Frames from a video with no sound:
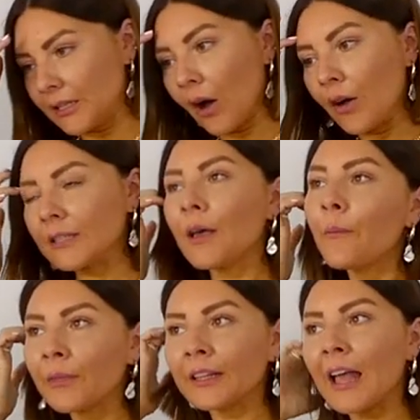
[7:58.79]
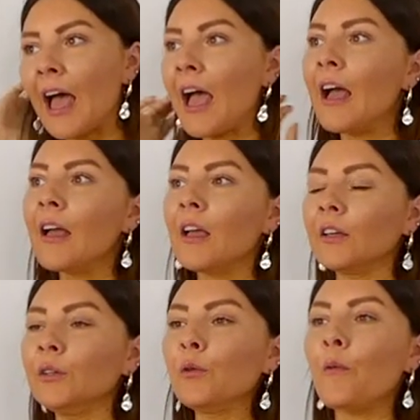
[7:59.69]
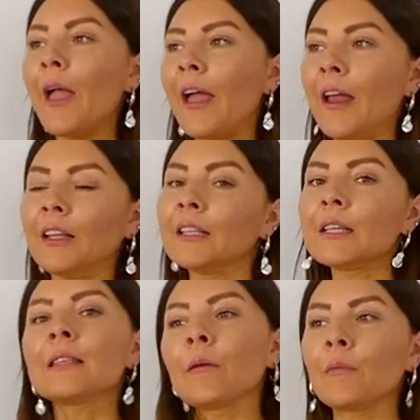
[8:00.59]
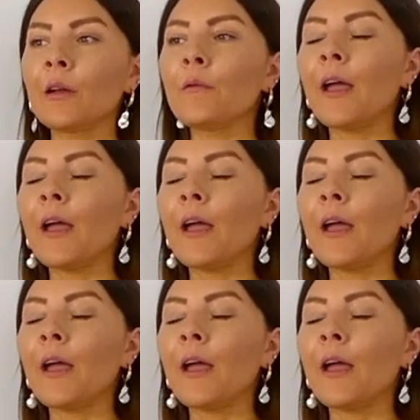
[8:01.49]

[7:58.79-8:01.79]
so something that you wear in the summer